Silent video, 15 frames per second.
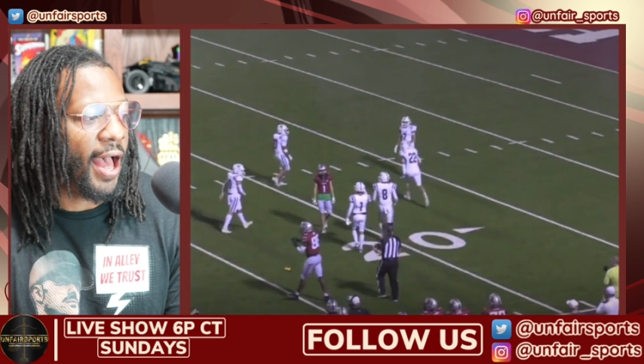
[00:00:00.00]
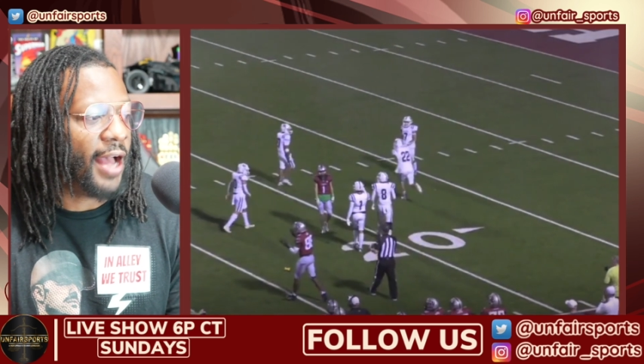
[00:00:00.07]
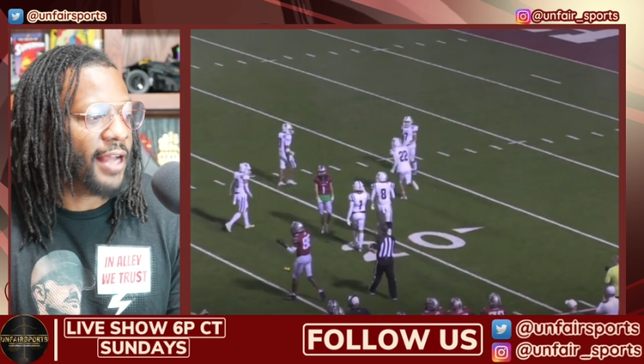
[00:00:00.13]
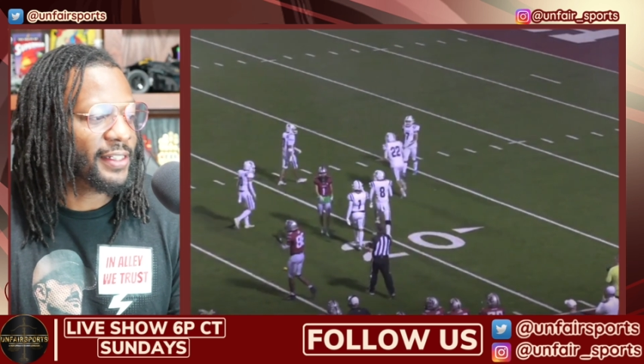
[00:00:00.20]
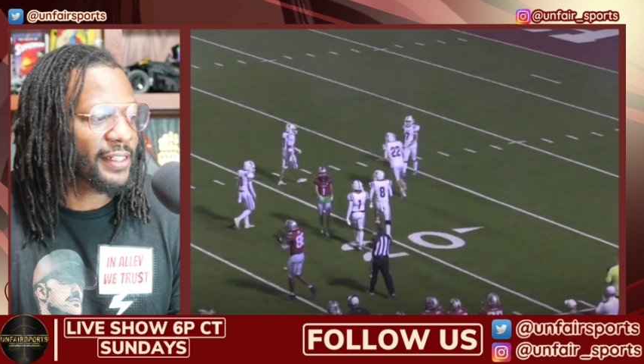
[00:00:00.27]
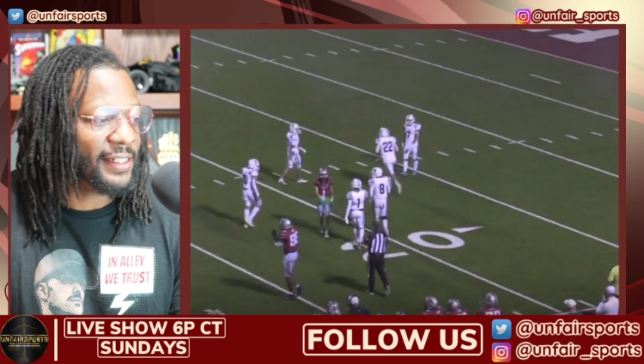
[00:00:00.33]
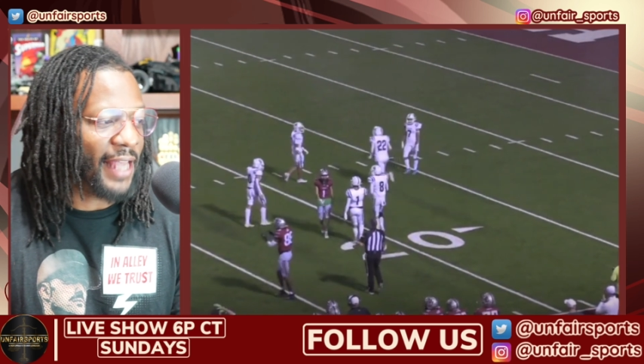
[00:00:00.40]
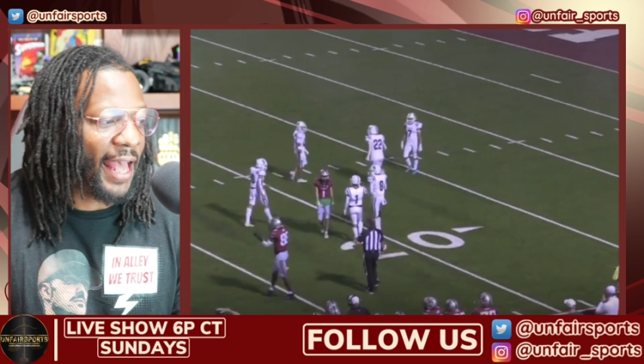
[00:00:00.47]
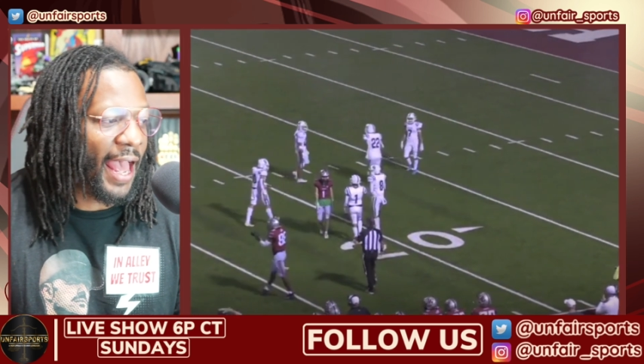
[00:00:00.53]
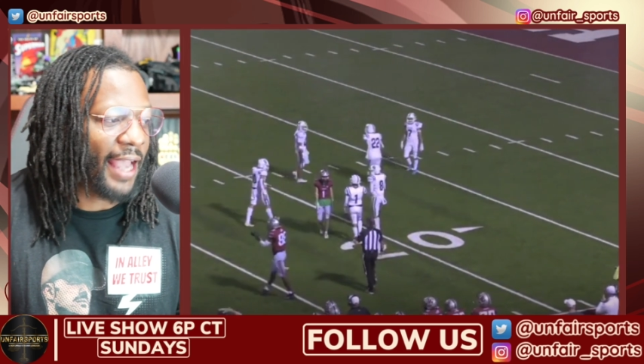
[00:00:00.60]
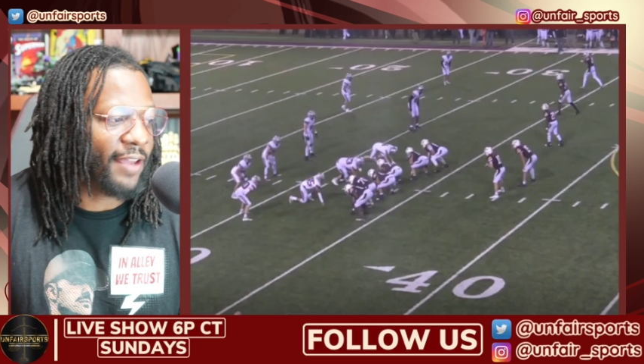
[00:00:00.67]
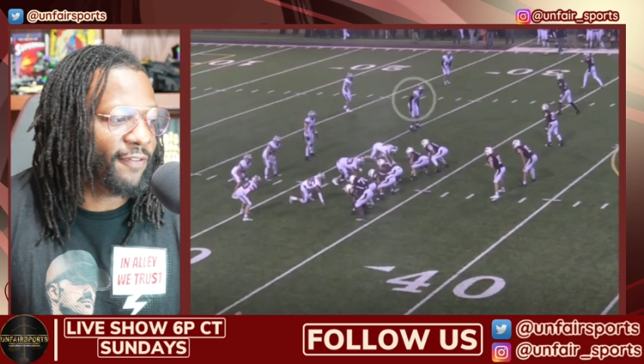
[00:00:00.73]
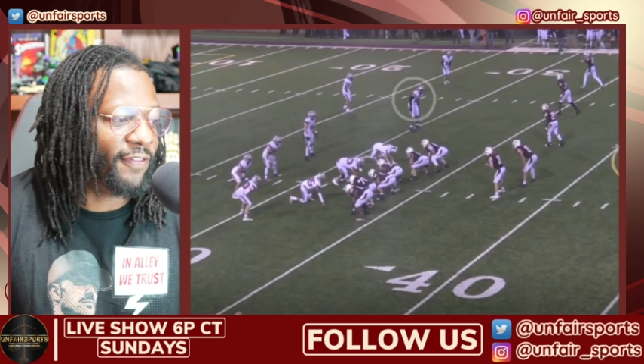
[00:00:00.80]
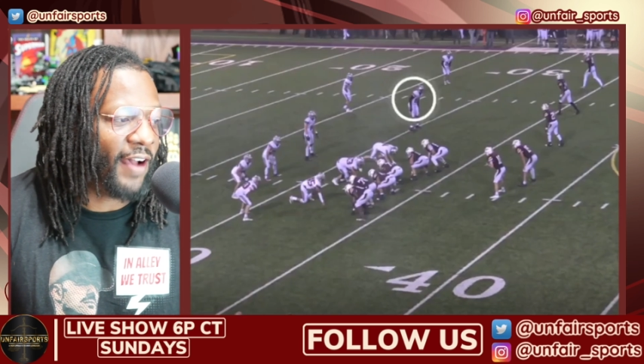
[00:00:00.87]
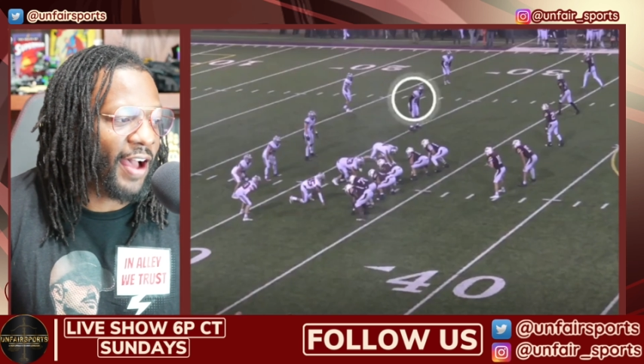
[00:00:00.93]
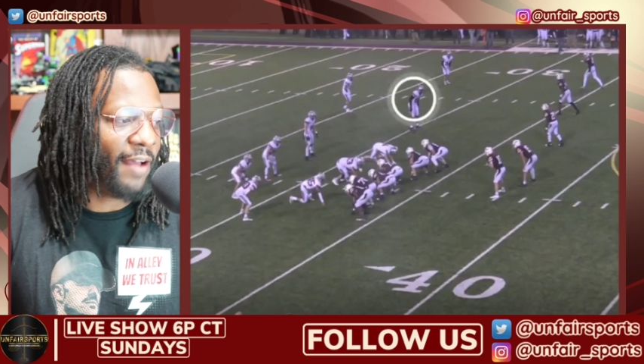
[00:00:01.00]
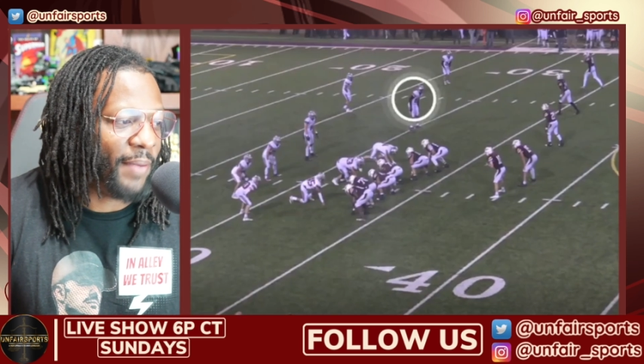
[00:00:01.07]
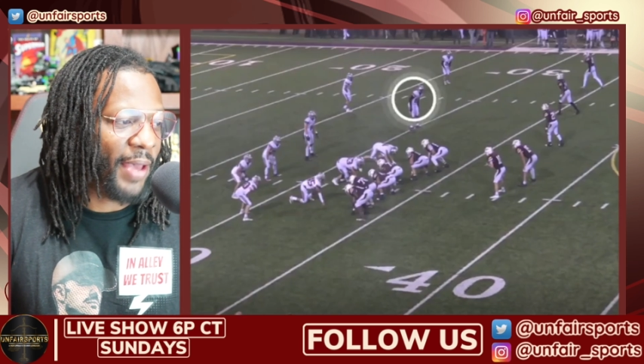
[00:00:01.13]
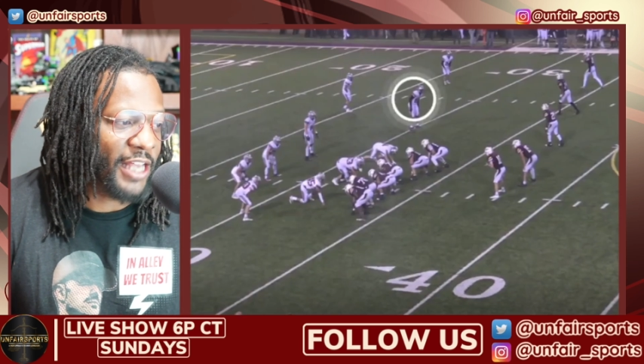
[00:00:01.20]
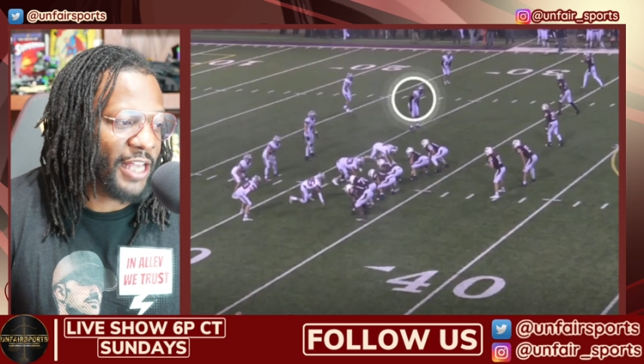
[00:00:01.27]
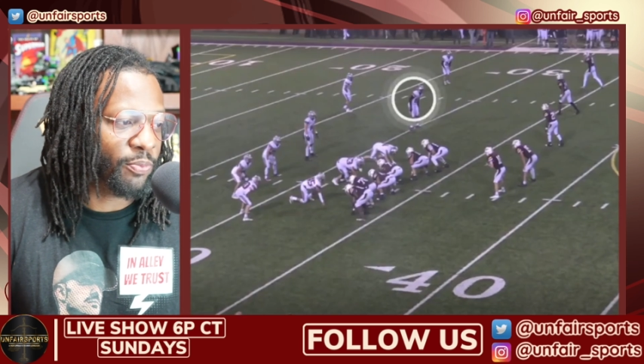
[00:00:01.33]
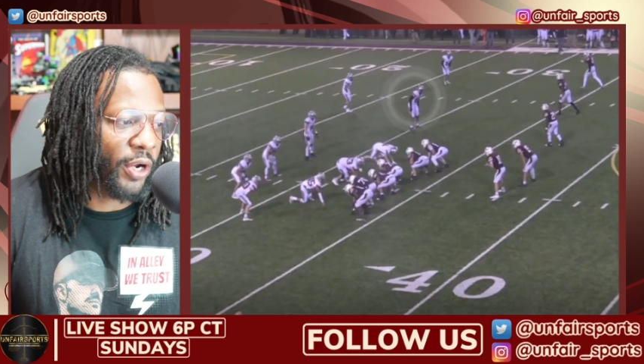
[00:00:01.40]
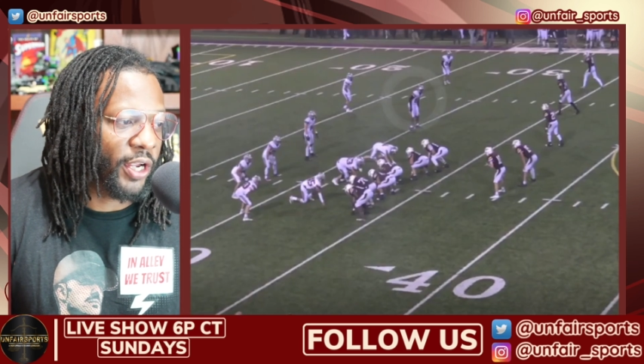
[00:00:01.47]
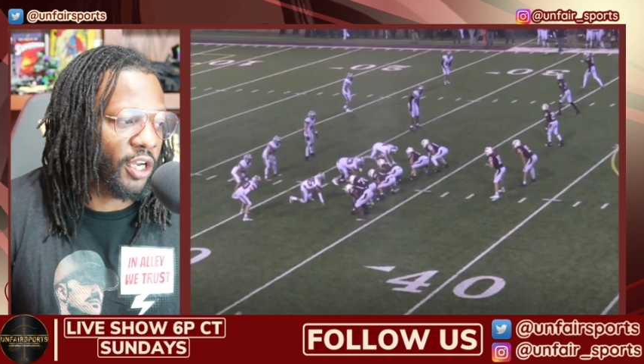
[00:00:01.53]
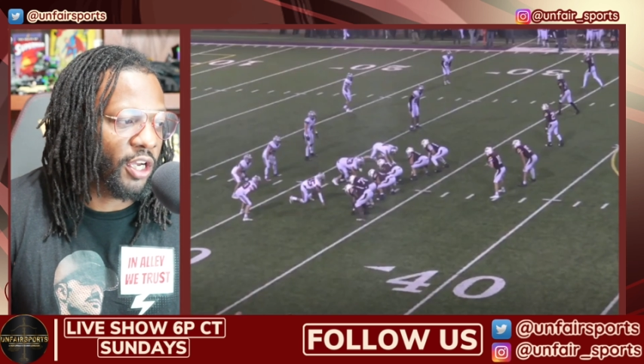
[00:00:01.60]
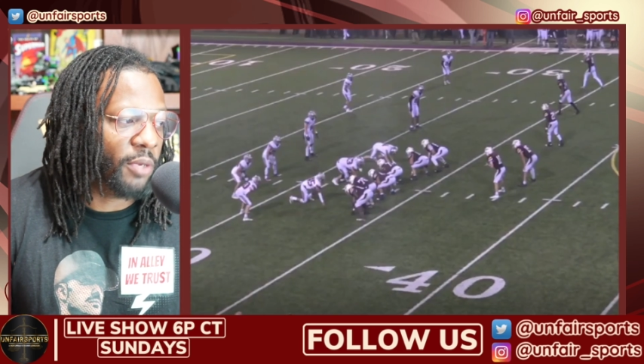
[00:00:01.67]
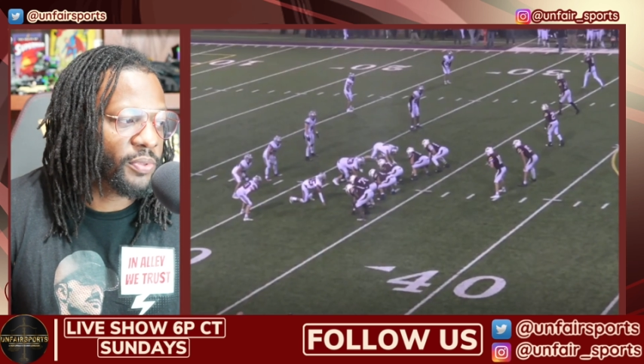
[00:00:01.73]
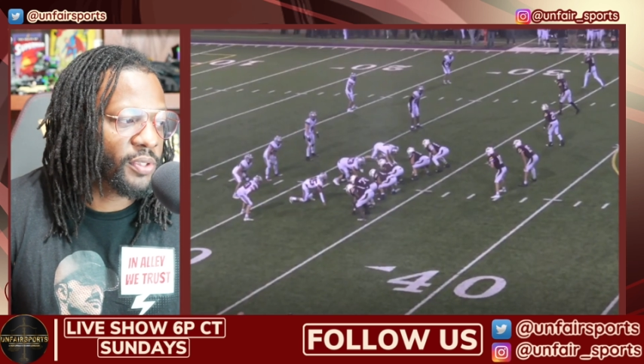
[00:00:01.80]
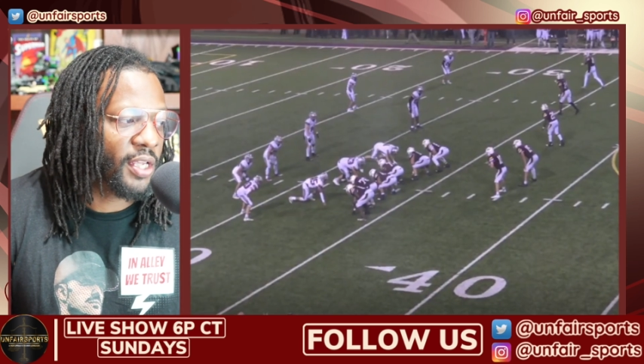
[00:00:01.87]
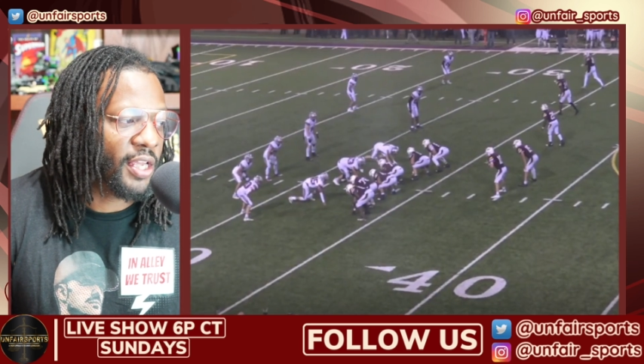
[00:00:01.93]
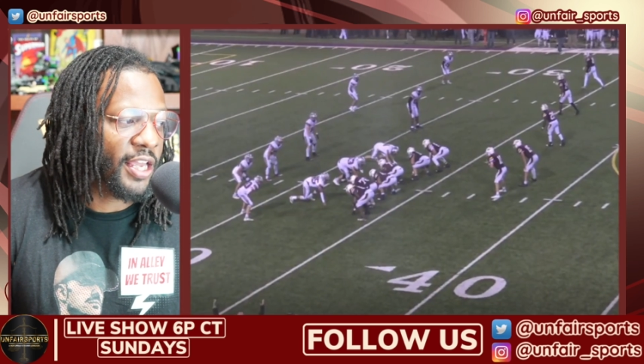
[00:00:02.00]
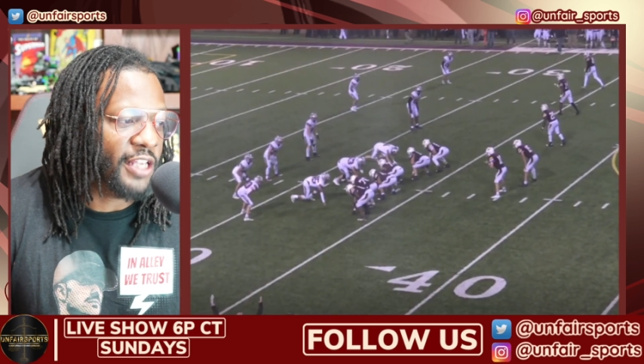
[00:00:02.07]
a sack, and 5 pass breakups.